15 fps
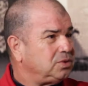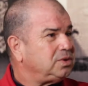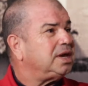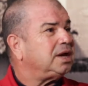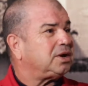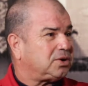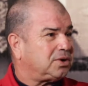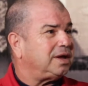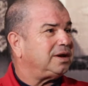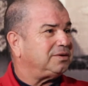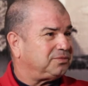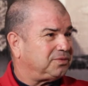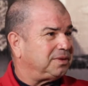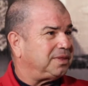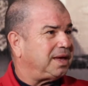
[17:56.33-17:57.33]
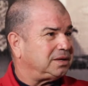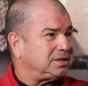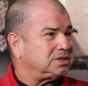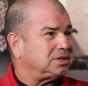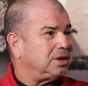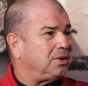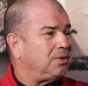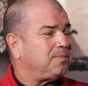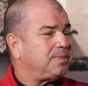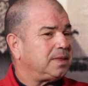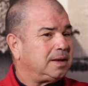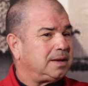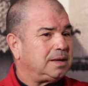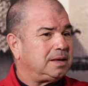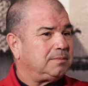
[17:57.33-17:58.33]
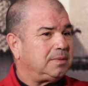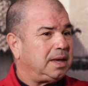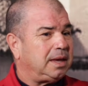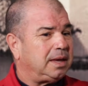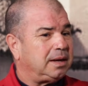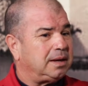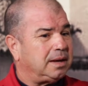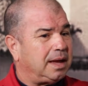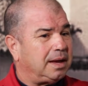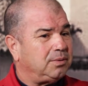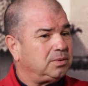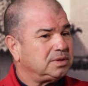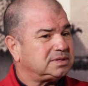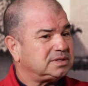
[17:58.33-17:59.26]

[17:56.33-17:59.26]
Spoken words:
You get credit for that, Joe. And I will